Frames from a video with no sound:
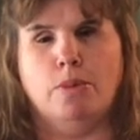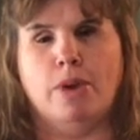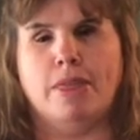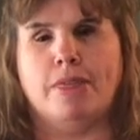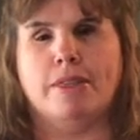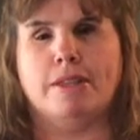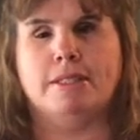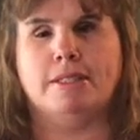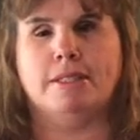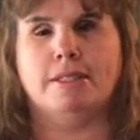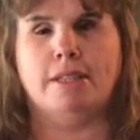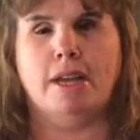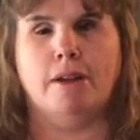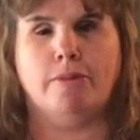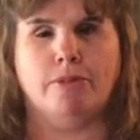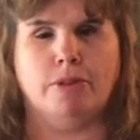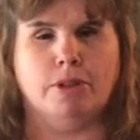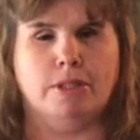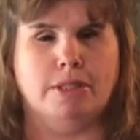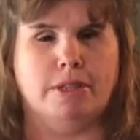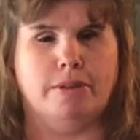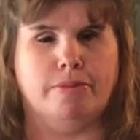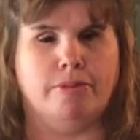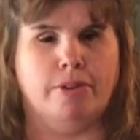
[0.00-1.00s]
with
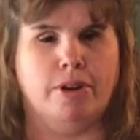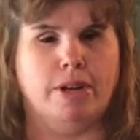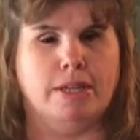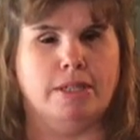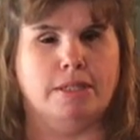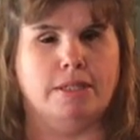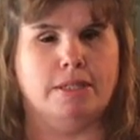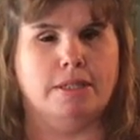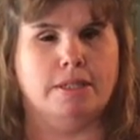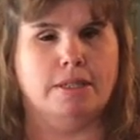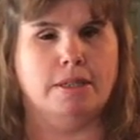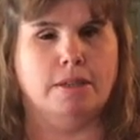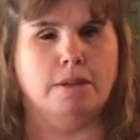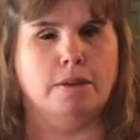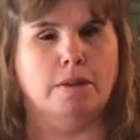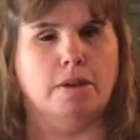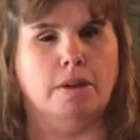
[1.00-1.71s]
several different